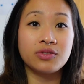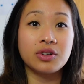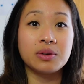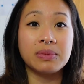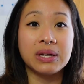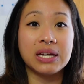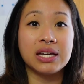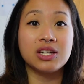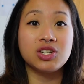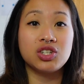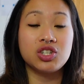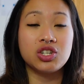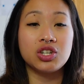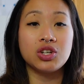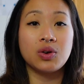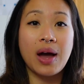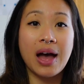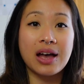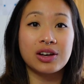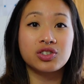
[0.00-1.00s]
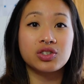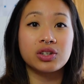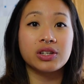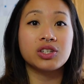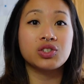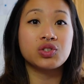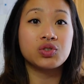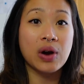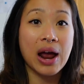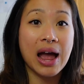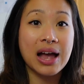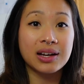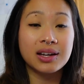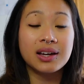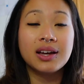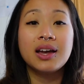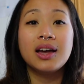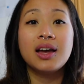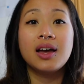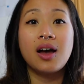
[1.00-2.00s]
for me to actually track
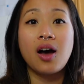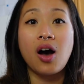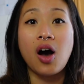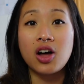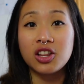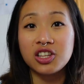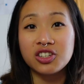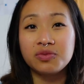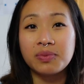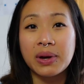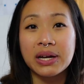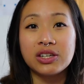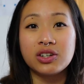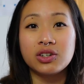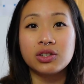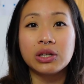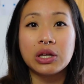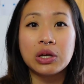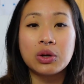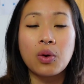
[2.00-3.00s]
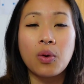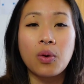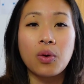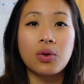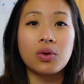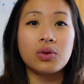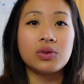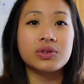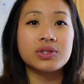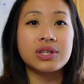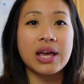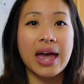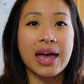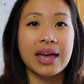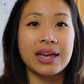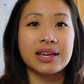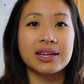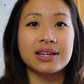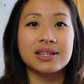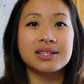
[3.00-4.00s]
all of my yearly goals,
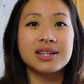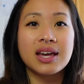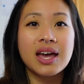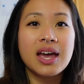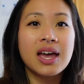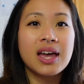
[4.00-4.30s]
and